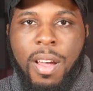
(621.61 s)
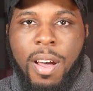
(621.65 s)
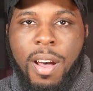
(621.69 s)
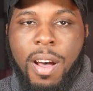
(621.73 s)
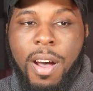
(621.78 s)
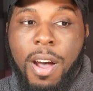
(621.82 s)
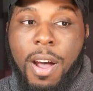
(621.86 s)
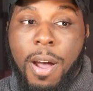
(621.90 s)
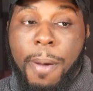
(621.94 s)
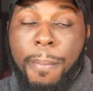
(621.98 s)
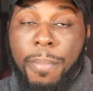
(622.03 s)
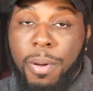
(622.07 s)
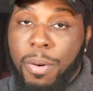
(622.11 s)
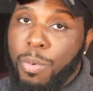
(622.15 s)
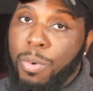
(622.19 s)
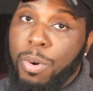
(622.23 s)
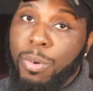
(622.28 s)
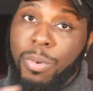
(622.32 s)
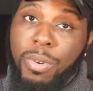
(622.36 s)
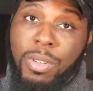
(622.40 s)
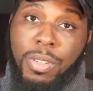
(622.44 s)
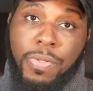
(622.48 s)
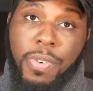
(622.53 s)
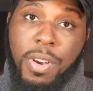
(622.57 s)
But what
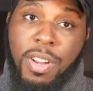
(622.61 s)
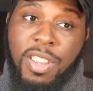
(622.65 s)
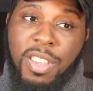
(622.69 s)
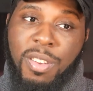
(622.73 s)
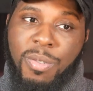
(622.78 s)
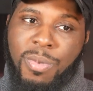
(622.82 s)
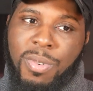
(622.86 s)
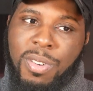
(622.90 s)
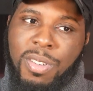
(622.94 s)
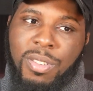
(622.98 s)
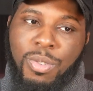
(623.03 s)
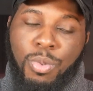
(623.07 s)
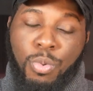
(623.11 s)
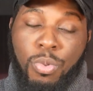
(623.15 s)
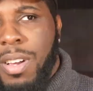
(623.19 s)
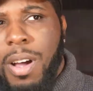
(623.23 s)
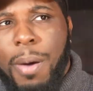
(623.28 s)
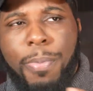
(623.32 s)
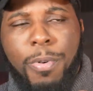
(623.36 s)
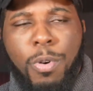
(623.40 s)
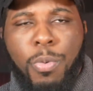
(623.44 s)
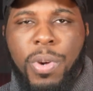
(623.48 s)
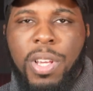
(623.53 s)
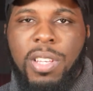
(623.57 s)
was funny was a
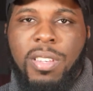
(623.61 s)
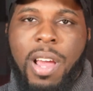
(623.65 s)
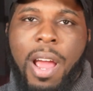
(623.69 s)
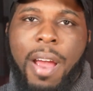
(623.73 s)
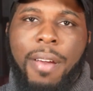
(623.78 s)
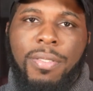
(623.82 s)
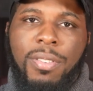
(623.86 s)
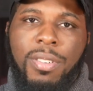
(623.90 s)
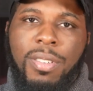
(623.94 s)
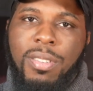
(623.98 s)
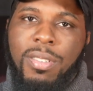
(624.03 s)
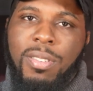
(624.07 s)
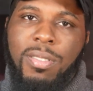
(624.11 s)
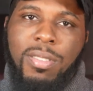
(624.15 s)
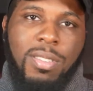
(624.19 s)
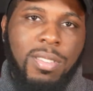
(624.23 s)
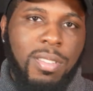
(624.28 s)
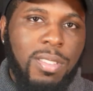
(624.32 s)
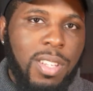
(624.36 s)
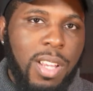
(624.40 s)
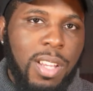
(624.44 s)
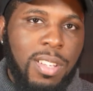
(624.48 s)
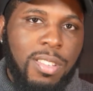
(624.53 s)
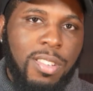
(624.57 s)
couple of weeks after
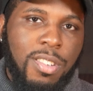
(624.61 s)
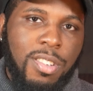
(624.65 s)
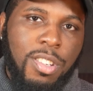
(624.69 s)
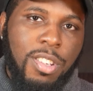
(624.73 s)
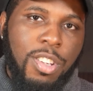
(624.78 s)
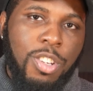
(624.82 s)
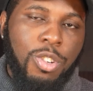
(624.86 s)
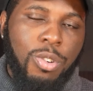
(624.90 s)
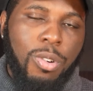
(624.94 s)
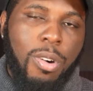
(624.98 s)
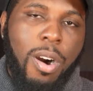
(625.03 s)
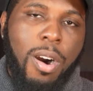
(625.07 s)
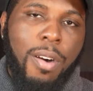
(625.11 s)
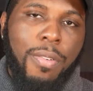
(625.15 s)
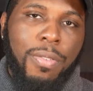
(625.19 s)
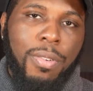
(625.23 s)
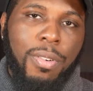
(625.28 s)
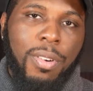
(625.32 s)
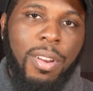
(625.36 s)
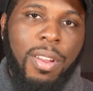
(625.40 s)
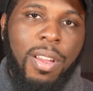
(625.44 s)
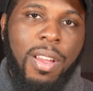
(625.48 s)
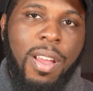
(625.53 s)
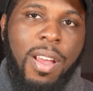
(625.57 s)
Tesla's initial
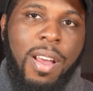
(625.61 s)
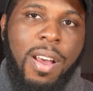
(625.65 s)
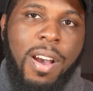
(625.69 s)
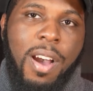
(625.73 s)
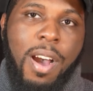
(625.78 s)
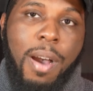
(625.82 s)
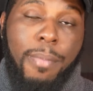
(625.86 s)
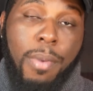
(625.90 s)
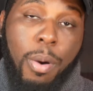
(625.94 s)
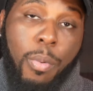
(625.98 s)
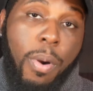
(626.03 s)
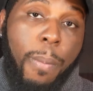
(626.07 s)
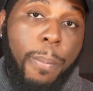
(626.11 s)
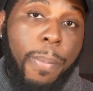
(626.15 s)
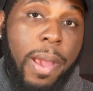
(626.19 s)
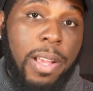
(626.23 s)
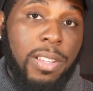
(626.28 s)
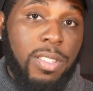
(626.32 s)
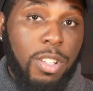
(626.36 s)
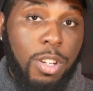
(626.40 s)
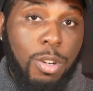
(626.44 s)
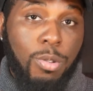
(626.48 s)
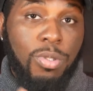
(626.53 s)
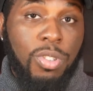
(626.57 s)
offer, I went back
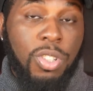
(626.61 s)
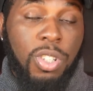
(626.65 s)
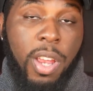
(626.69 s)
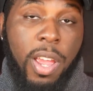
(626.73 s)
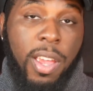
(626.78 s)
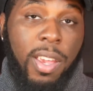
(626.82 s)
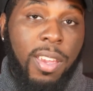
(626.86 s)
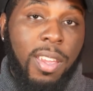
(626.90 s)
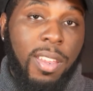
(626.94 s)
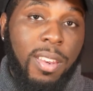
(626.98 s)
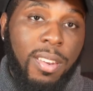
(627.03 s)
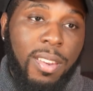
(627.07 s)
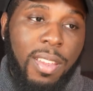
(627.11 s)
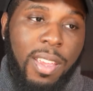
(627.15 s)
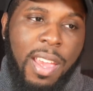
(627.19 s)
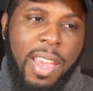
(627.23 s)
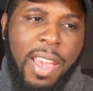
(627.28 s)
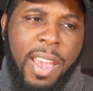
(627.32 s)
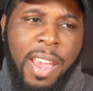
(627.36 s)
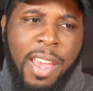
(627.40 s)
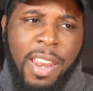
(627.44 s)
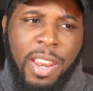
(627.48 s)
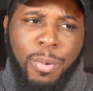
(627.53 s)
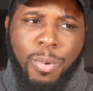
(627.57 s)
to go check it,
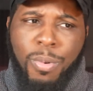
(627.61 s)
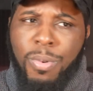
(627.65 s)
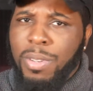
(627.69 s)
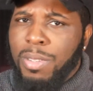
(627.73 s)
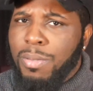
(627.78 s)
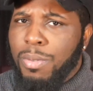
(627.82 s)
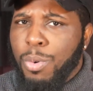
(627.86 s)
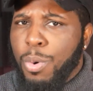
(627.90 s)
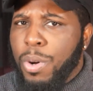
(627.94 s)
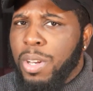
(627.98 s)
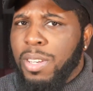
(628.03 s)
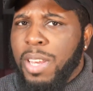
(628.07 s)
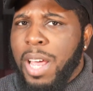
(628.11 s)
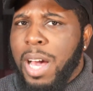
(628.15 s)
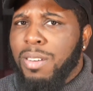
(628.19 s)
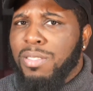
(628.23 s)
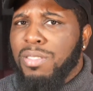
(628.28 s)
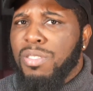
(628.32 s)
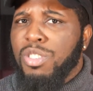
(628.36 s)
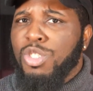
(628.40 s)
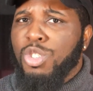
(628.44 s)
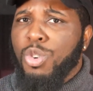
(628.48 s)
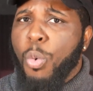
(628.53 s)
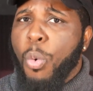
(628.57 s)
and it went down
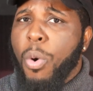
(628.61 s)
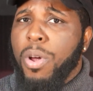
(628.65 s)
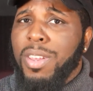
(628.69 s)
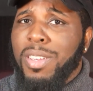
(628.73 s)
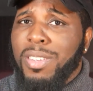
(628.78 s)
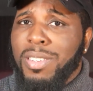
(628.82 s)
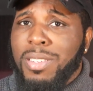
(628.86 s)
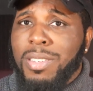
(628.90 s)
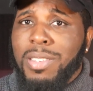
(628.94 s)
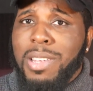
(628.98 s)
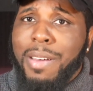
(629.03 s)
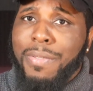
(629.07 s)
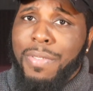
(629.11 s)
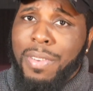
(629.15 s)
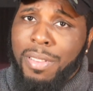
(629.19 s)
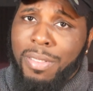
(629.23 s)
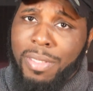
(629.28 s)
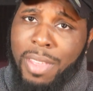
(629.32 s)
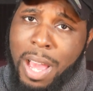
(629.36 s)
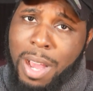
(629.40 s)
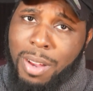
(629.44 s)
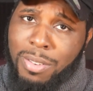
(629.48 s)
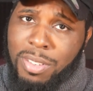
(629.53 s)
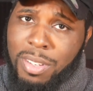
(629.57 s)
to
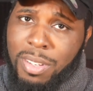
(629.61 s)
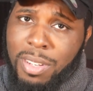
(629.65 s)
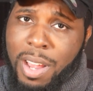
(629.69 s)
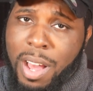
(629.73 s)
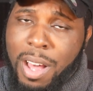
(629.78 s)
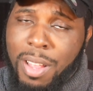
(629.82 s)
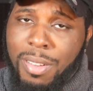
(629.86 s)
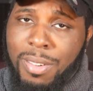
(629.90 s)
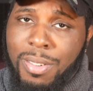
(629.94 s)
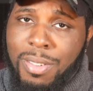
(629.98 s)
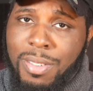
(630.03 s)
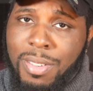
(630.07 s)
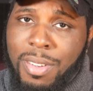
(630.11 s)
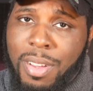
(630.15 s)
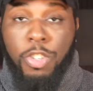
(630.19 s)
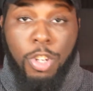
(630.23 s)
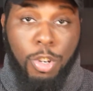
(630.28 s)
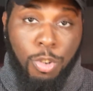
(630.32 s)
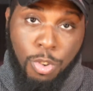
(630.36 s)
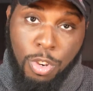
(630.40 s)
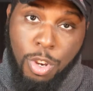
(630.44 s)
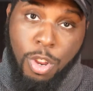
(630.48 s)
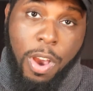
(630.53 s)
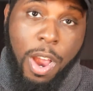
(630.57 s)
$27,000. So
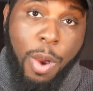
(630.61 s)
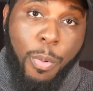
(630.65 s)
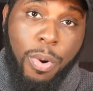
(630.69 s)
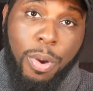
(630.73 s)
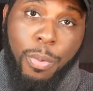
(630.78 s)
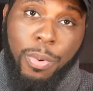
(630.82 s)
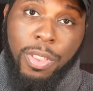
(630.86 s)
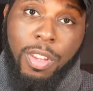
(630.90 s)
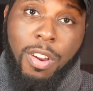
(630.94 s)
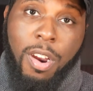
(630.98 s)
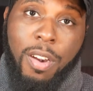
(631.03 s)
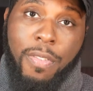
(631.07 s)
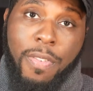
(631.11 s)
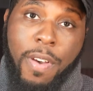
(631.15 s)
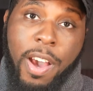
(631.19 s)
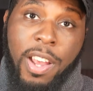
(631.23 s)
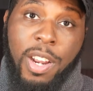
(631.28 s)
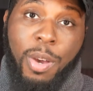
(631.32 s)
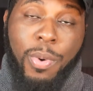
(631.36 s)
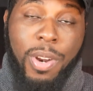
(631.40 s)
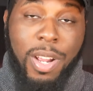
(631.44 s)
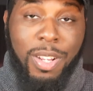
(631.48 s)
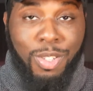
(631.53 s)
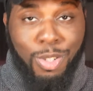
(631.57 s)
I went with
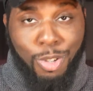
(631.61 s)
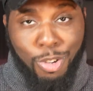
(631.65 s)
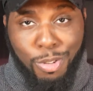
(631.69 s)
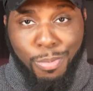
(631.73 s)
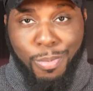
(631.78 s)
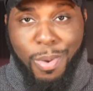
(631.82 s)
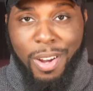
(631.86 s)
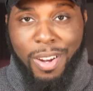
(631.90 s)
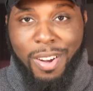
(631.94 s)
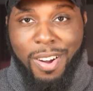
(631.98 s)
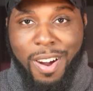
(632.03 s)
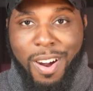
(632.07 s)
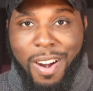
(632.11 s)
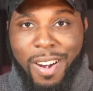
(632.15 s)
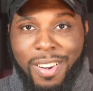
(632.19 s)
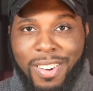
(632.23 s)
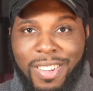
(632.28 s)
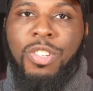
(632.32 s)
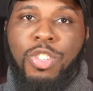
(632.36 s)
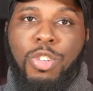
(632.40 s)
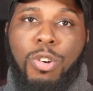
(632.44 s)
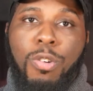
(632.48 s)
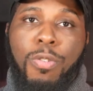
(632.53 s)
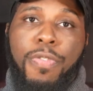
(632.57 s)
Carvana when I sold my car.
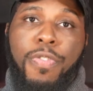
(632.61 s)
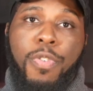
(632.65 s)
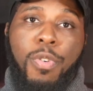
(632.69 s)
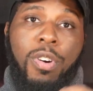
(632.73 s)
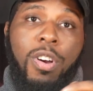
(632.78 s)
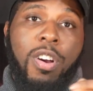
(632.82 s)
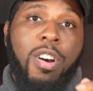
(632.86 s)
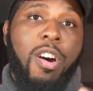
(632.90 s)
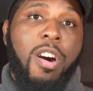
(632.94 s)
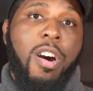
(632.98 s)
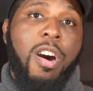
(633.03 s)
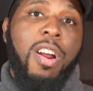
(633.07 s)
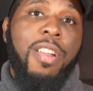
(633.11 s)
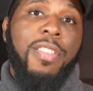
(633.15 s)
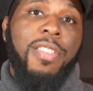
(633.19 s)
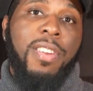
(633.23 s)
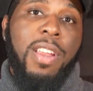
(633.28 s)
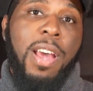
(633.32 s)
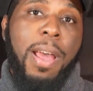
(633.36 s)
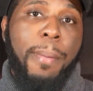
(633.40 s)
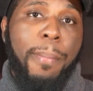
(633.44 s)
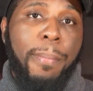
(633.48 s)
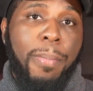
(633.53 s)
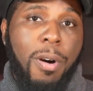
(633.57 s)
So for a car that
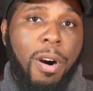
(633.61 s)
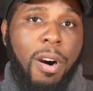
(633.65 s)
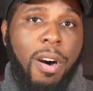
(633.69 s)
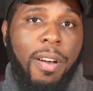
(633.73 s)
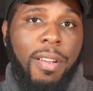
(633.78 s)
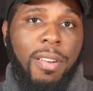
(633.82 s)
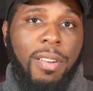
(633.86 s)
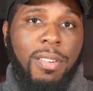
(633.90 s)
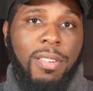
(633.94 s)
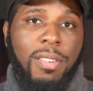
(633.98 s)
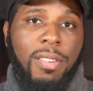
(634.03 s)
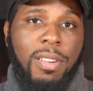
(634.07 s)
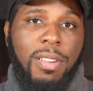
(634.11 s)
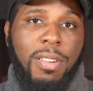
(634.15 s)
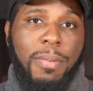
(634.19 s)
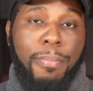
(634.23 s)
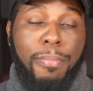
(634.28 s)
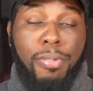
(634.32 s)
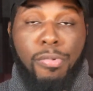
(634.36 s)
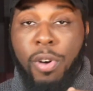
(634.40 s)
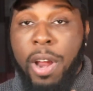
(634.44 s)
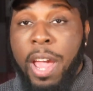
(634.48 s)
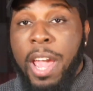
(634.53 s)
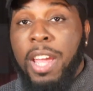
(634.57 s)
I bought
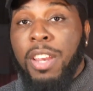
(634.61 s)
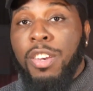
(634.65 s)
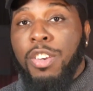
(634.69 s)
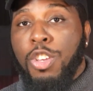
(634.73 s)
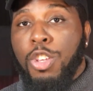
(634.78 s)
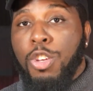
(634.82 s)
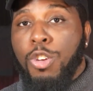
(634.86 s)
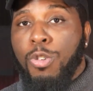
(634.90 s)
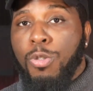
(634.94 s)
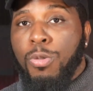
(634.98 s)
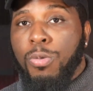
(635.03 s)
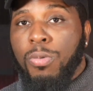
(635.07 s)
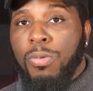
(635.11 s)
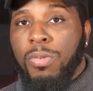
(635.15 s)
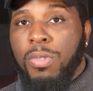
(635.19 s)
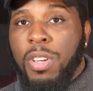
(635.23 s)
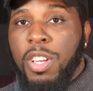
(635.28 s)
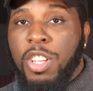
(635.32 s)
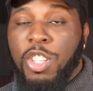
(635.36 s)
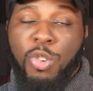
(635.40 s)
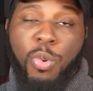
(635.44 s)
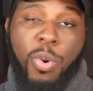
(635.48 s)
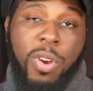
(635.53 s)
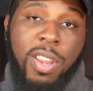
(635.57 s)
brand new
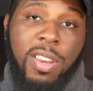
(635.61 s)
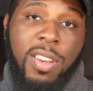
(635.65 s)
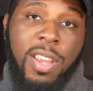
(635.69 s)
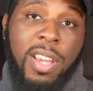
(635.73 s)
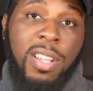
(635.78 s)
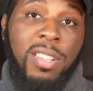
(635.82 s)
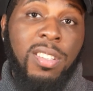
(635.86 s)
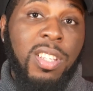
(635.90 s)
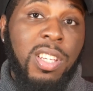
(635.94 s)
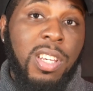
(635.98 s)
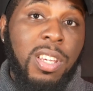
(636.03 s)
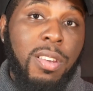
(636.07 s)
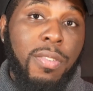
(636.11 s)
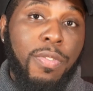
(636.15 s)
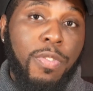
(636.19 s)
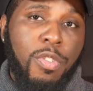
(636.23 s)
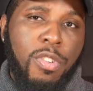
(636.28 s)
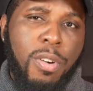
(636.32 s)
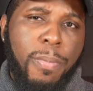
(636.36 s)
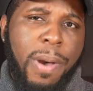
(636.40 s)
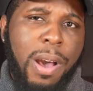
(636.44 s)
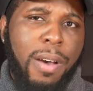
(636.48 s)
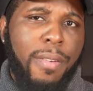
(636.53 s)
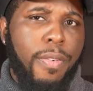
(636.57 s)
in 2019 for
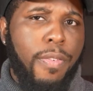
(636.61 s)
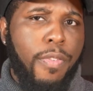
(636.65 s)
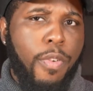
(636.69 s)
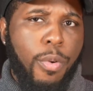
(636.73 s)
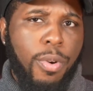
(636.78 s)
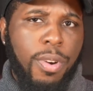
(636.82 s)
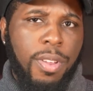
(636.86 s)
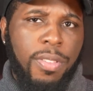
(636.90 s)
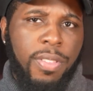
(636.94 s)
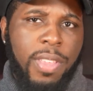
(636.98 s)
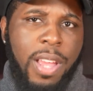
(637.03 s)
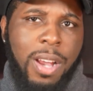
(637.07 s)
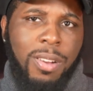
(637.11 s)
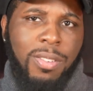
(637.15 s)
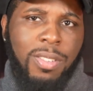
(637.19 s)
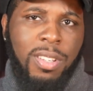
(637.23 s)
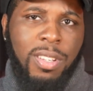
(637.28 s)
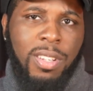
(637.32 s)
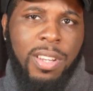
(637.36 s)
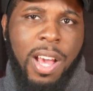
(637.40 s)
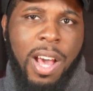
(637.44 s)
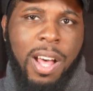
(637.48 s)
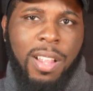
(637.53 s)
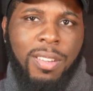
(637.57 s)
about
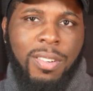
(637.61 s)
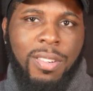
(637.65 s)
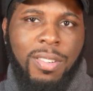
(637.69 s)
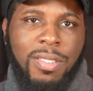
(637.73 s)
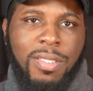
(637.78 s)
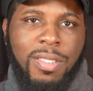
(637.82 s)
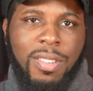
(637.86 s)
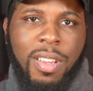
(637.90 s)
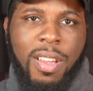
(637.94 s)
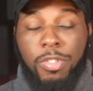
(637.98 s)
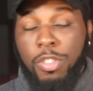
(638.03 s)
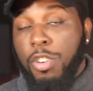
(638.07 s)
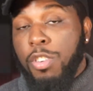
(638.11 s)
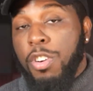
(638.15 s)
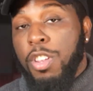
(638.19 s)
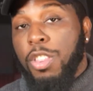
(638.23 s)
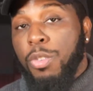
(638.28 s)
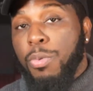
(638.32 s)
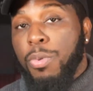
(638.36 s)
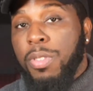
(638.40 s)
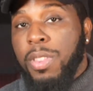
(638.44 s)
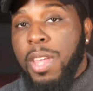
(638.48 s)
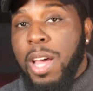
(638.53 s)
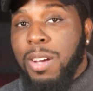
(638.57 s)
$40,000,
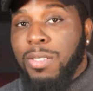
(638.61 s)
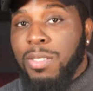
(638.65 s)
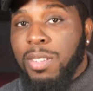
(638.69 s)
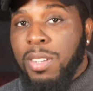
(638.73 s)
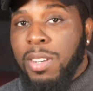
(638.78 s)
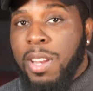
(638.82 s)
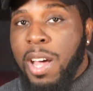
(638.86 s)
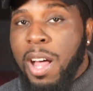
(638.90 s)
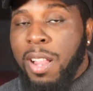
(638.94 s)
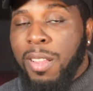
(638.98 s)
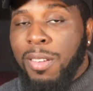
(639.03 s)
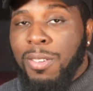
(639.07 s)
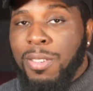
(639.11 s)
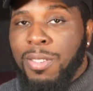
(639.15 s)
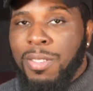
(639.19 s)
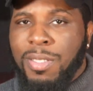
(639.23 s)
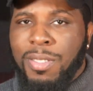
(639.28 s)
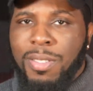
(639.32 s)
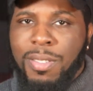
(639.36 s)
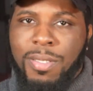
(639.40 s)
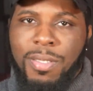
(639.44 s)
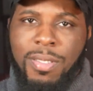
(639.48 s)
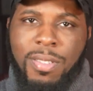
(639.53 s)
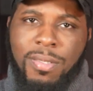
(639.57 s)

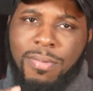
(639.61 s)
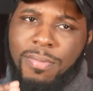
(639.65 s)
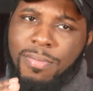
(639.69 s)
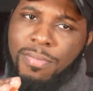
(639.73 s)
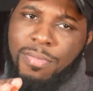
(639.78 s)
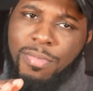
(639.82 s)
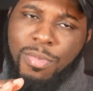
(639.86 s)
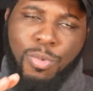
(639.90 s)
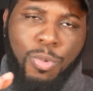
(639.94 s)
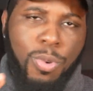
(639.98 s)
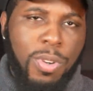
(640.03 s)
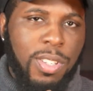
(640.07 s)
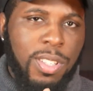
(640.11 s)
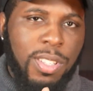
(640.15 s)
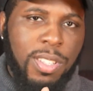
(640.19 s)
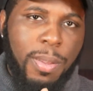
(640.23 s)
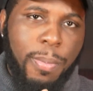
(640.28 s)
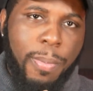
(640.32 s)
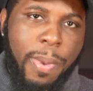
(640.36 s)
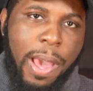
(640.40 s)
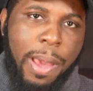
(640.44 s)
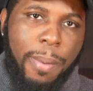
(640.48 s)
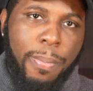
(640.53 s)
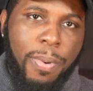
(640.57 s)
$33,000 wasn't a
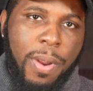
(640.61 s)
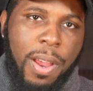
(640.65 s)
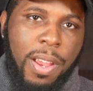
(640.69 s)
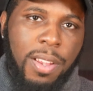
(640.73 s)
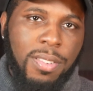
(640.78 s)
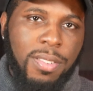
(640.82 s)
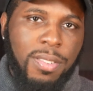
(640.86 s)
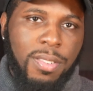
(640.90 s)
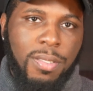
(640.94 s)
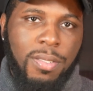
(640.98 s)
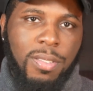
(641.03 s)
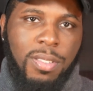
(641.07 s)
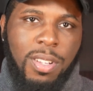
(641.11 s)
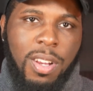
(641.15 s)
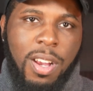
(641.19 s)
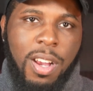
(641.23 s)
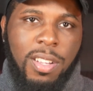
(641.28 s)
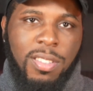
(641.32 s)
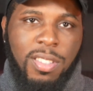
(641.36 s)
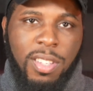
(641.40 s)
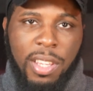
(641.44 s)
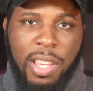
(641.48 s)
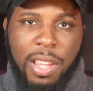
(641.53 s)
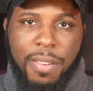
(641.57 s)
bad price
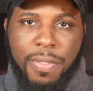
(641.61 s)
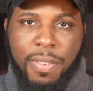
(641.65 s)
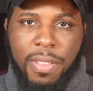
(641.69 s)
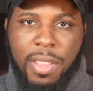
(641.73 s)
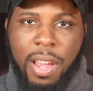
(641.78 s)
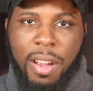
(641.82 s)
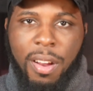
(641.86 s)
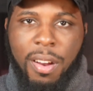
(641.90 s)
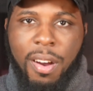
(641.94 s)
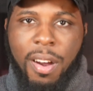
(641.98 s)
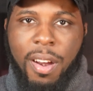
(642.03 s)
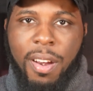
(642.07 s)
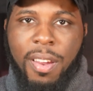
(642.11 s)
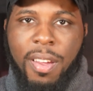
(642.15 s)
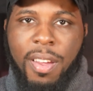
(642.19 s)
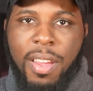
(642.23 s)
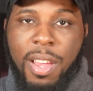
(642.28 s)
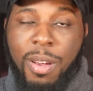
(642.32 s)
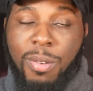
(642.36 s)
to get for that car.